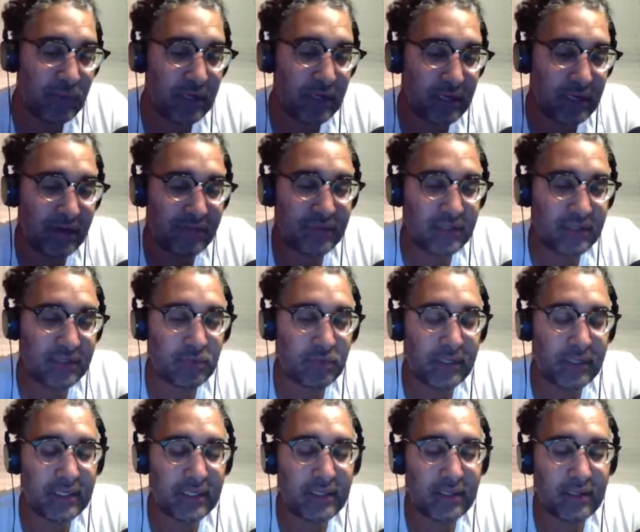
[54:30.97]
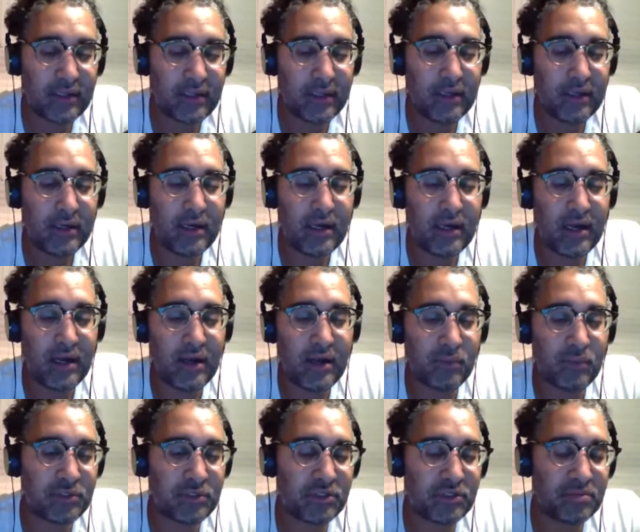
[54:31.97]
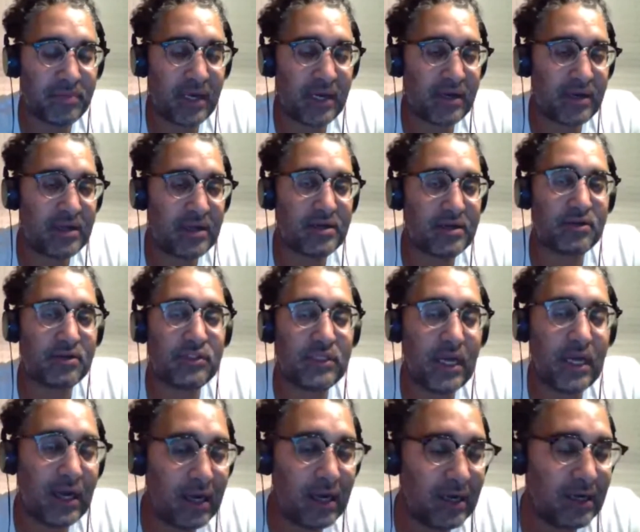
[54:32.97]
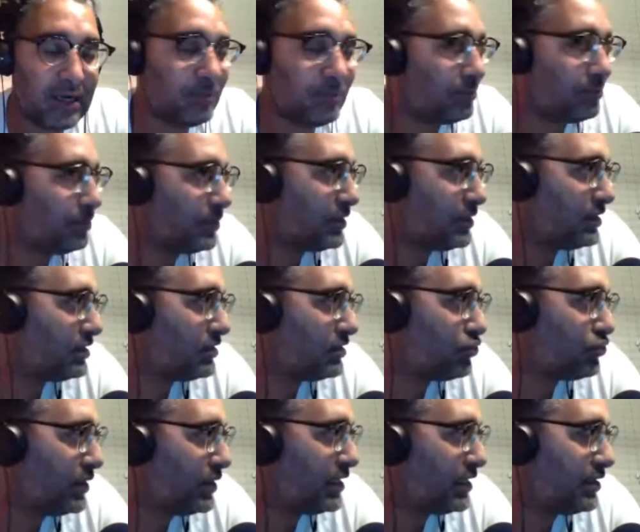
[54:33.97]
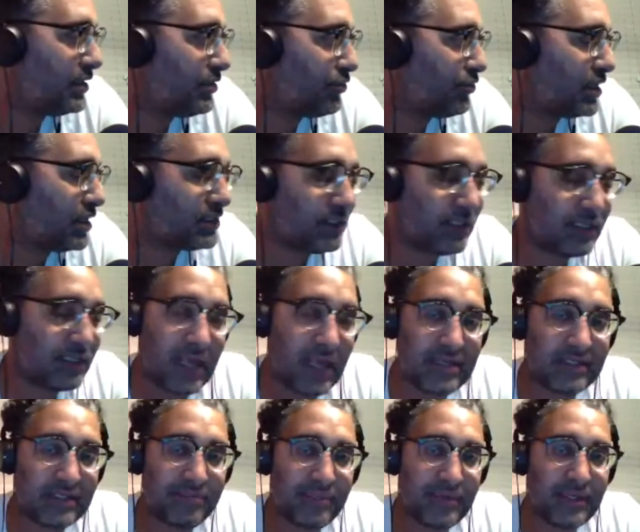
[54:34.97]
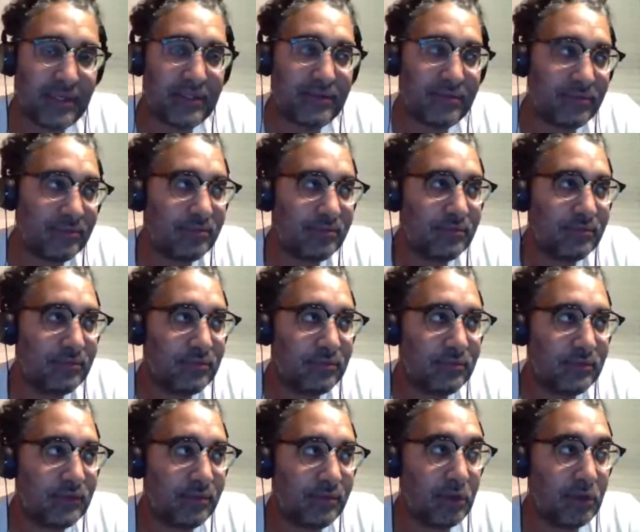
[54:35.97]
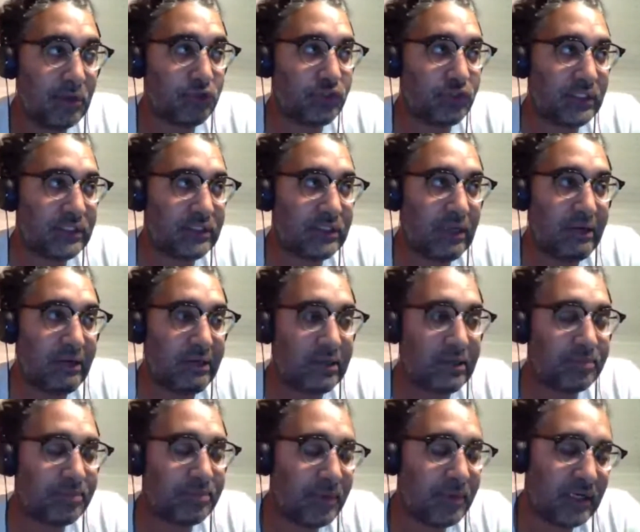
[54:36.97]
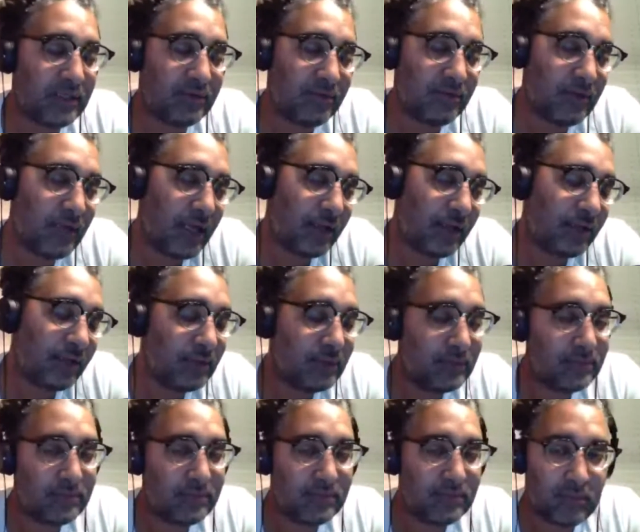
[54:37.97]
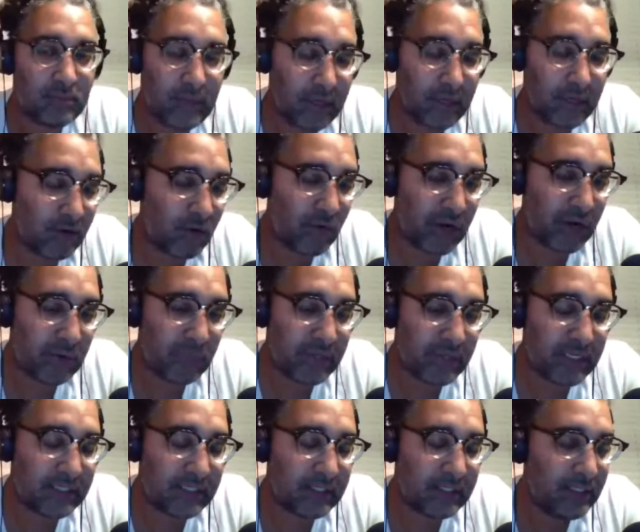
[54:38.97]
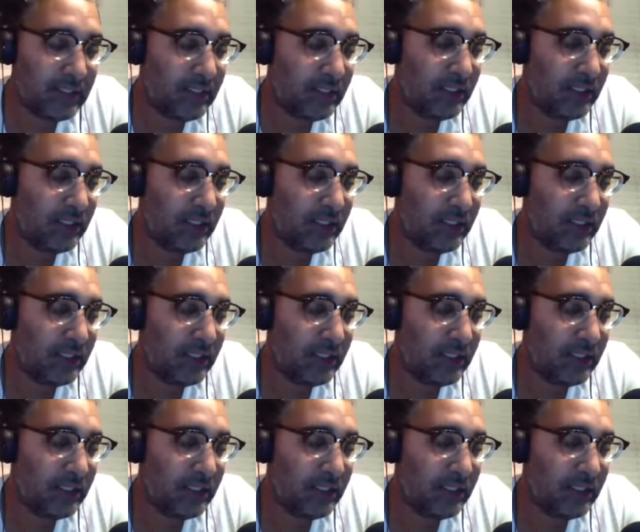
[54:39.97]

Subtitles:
to cover this week. We're just about at our time. This week in wrestling hasn't been the most exciting, but hey, we had an all right week.